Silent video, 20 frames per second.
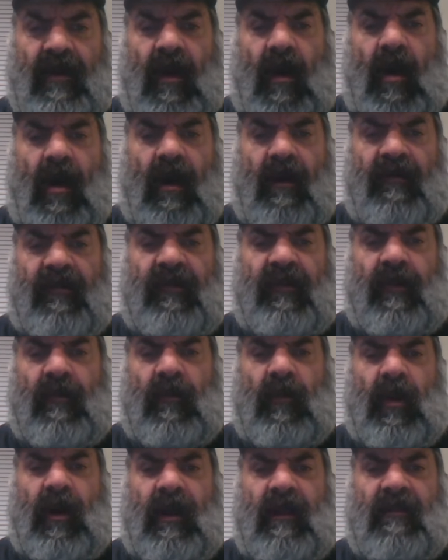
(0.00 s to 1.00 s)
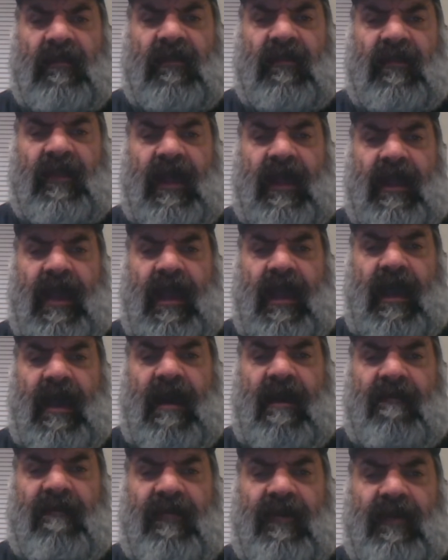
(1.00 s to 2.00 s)
there are some ones that
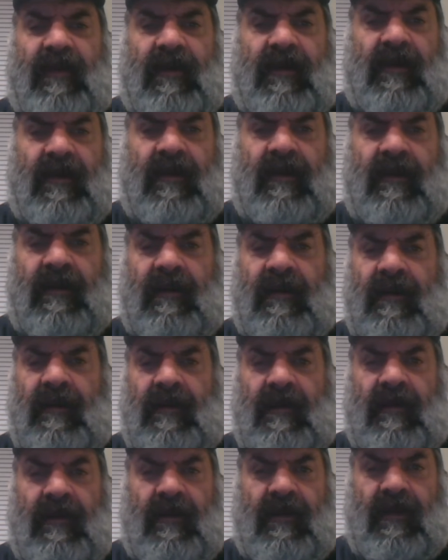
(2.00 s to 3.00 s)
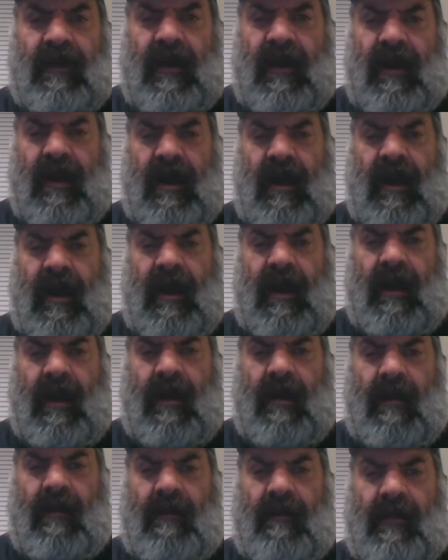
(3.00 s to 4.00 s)
have
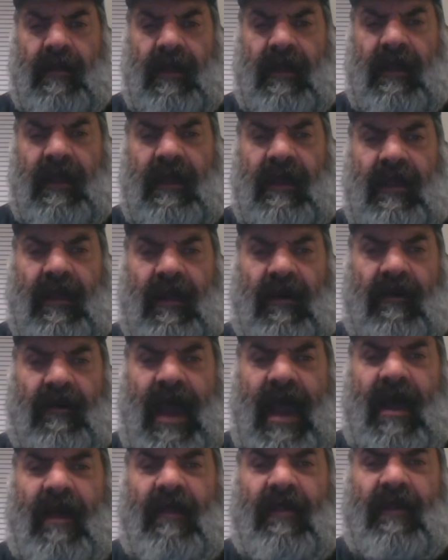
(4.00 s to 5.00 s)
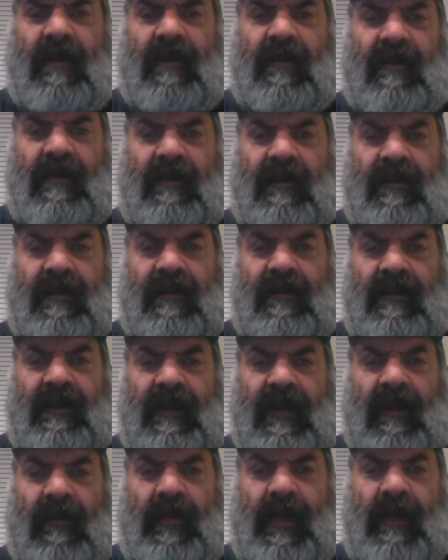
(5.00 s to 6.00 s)
um, you know, now the the
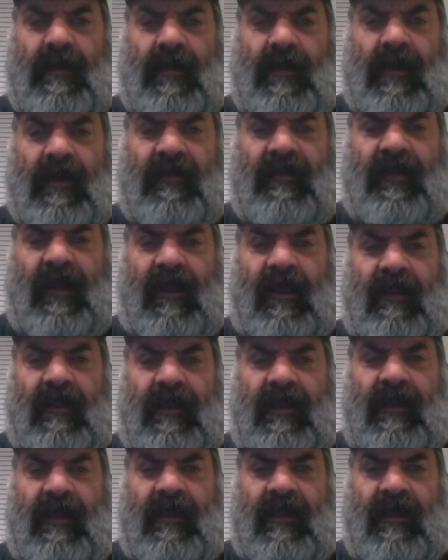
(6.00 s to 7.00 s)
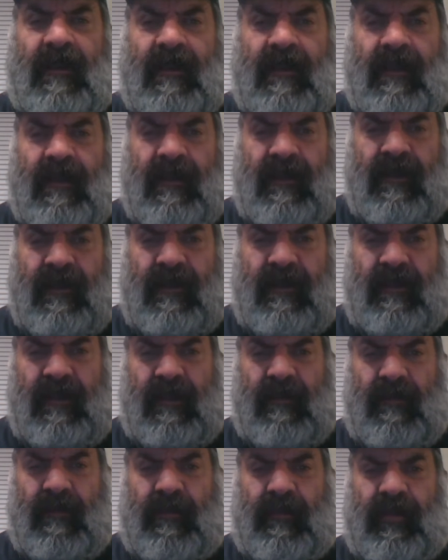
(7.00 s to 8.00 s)
you know people are selling the
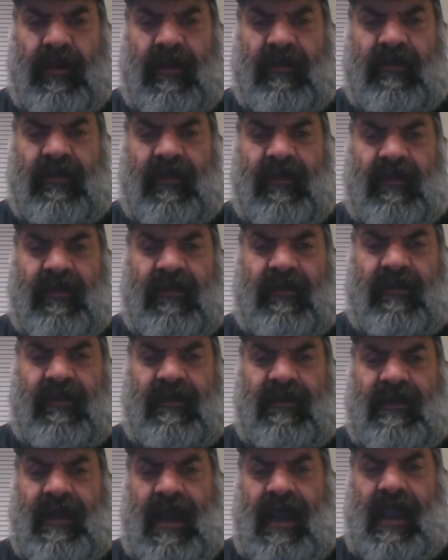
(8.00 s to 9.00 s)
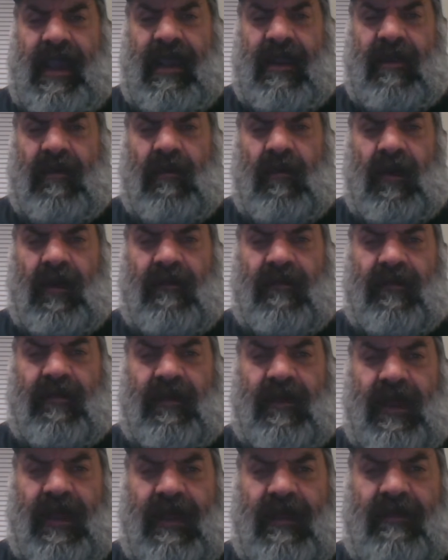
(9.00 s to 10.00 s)
the Princess Diana one
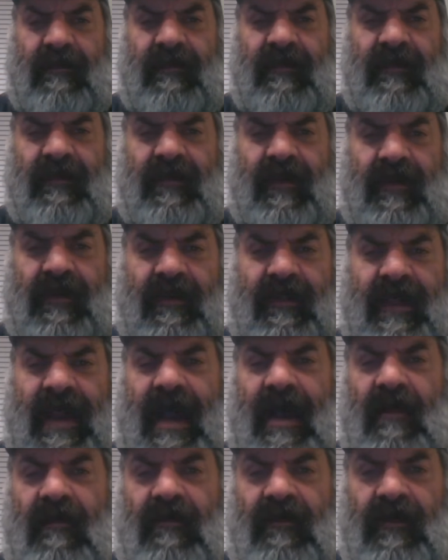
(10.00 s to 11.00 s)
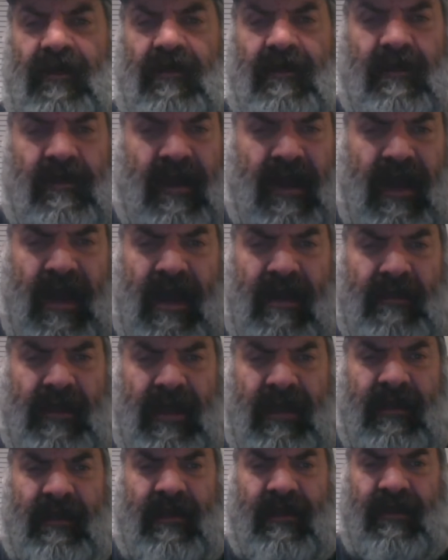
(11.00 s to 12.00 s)
for like six hundred thousand. Uh, I
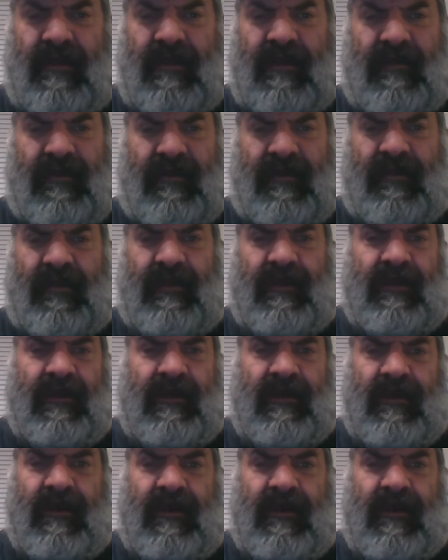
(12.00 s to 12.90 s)
mean, it, it's